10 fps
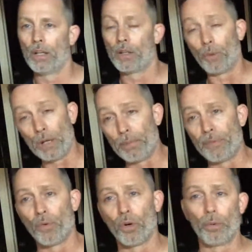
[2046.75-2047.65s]
The week
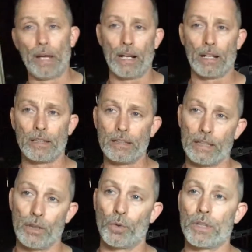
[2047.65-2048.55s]
before, we had a
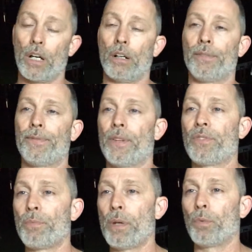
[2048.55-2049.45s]
continuous
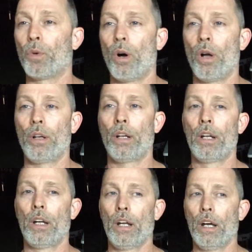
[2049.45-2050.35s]
150 people
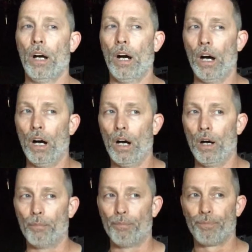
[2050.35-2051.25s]

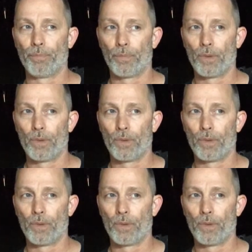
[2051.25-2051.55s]
on.